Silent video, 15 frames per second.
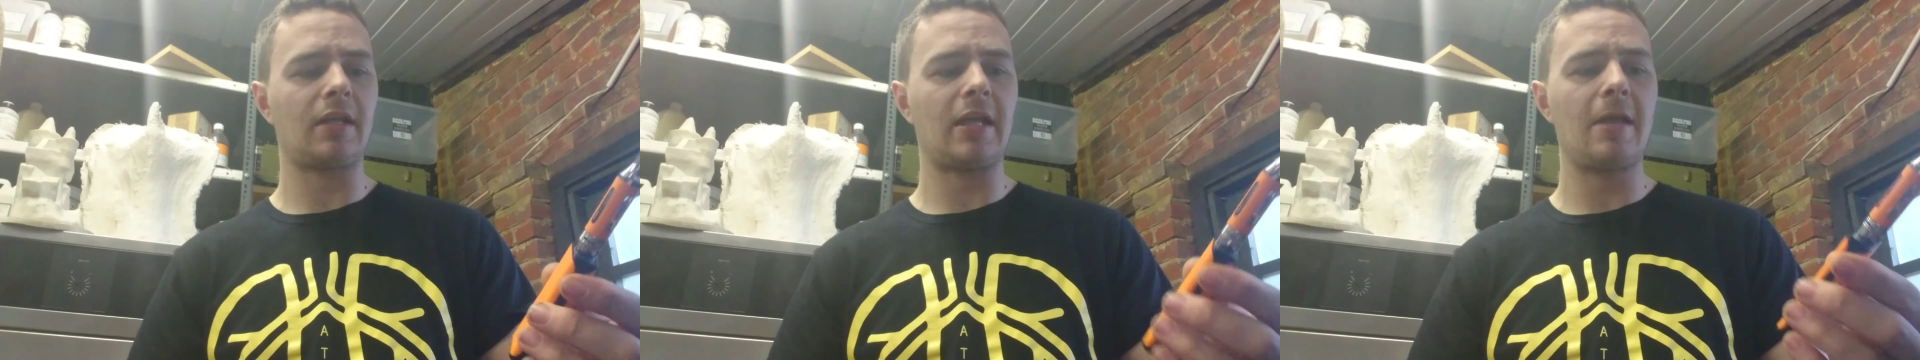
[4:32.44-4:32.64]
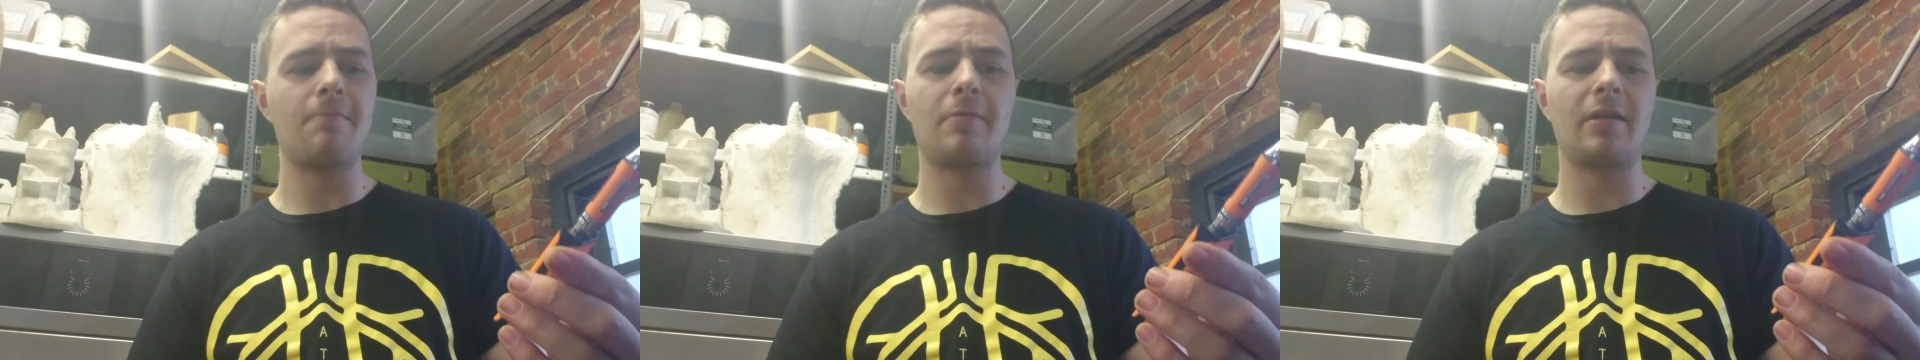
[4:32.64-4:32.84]

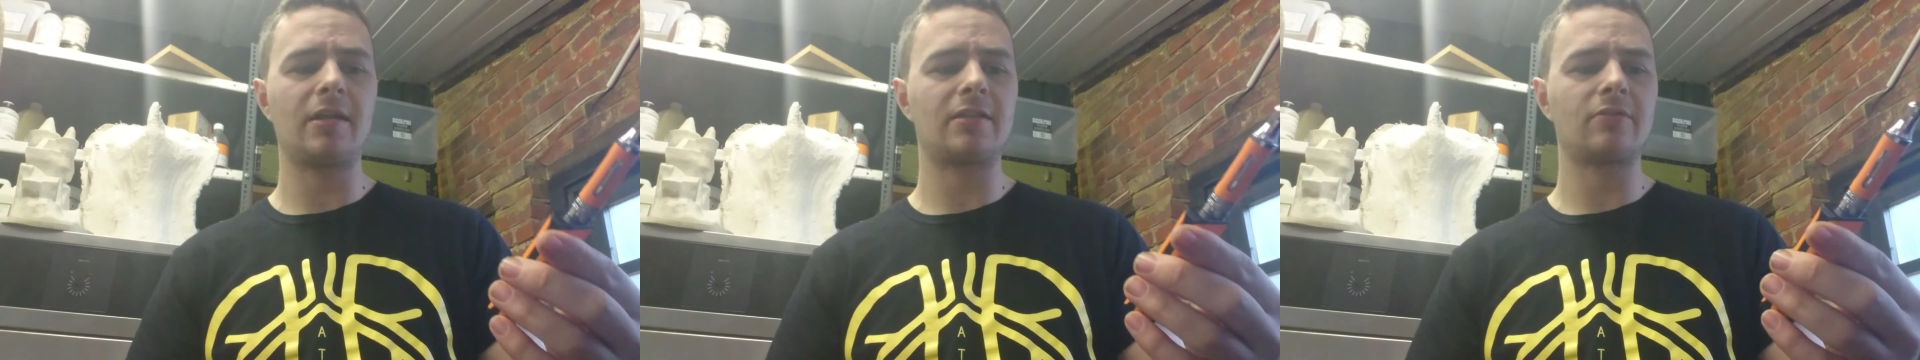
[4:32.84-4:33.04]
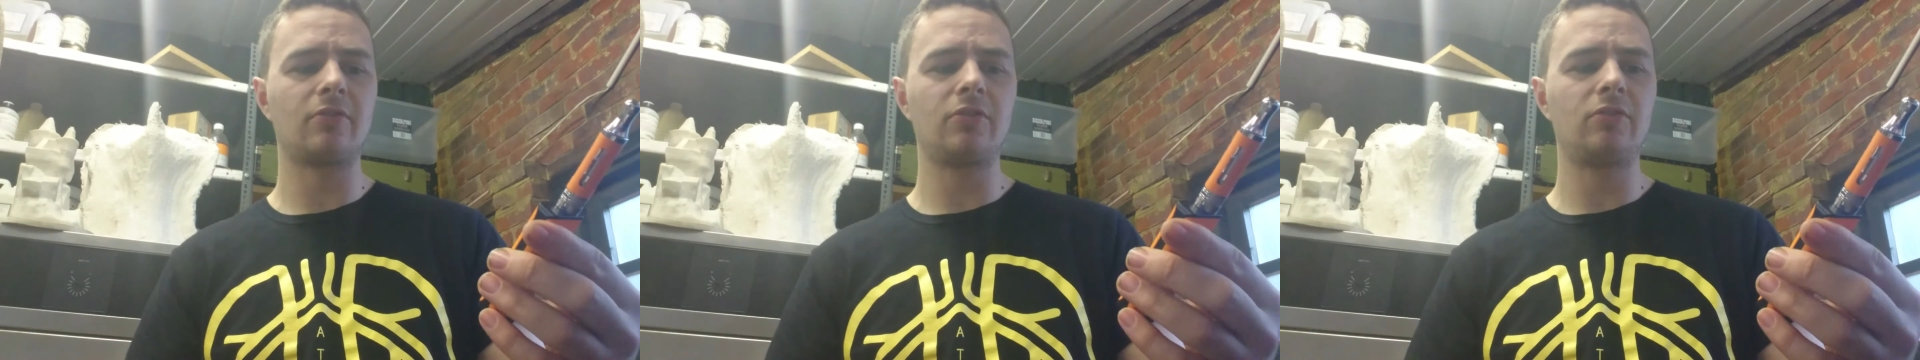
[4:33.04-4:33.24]
Keeping
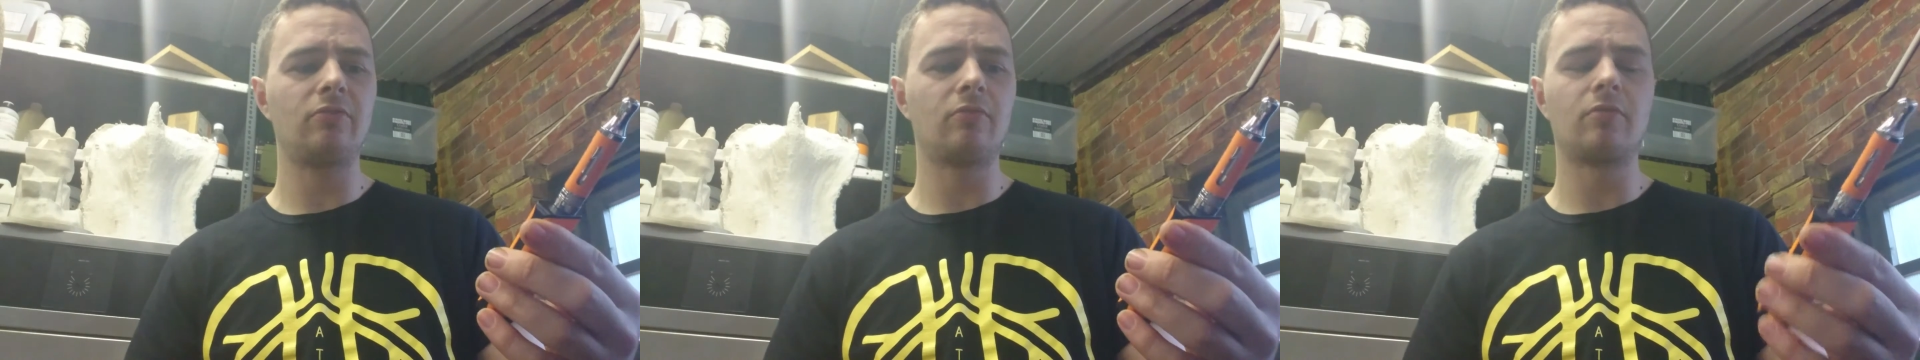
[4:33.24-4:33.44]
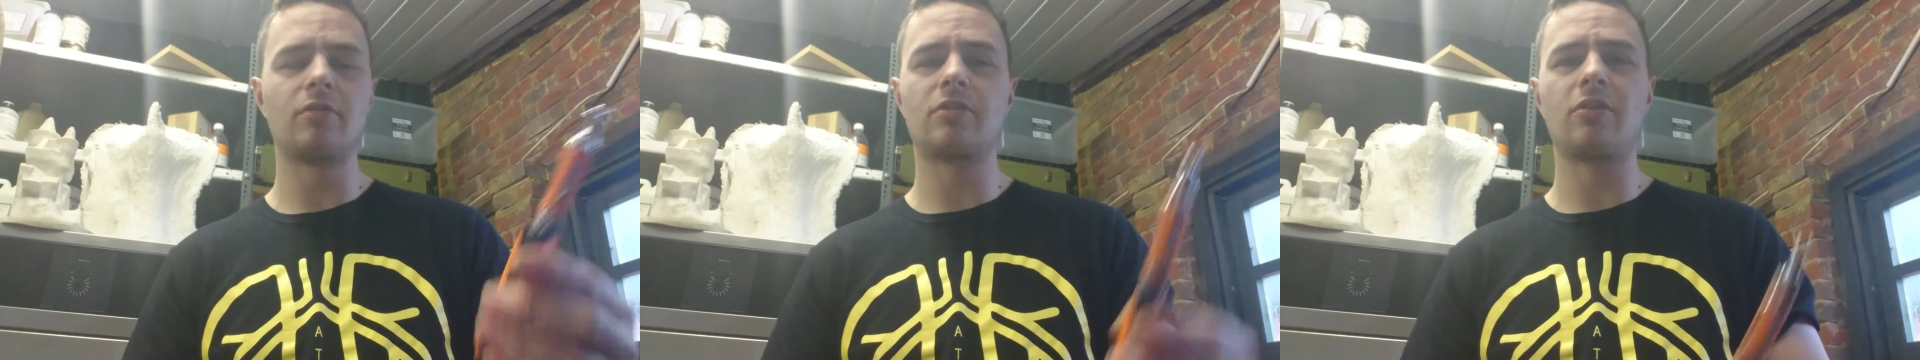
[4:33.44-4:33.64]
this on
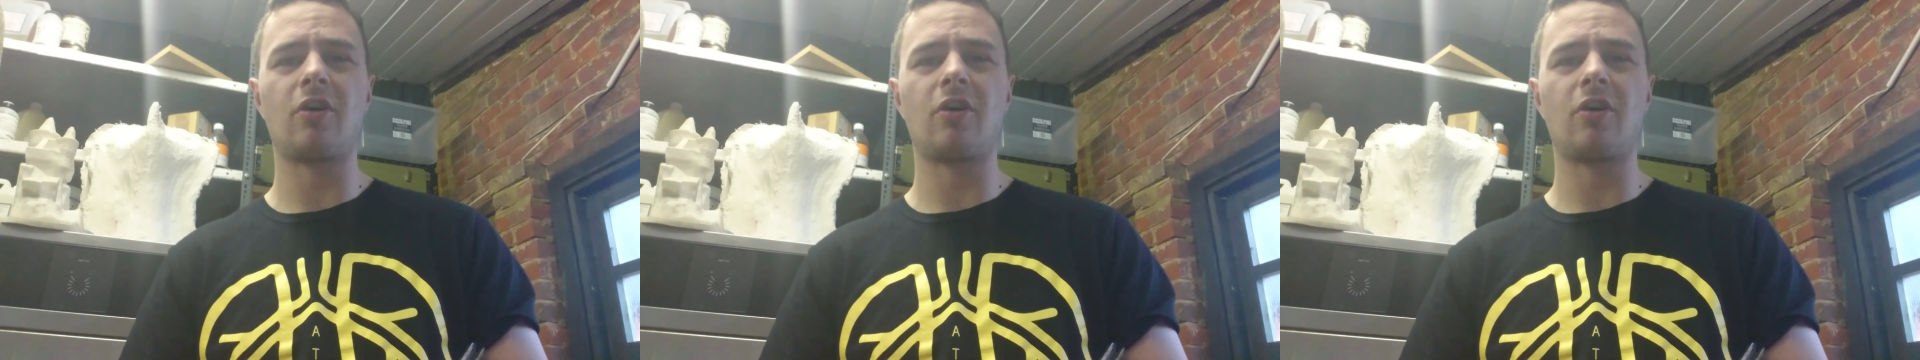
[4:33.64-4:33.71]
you all the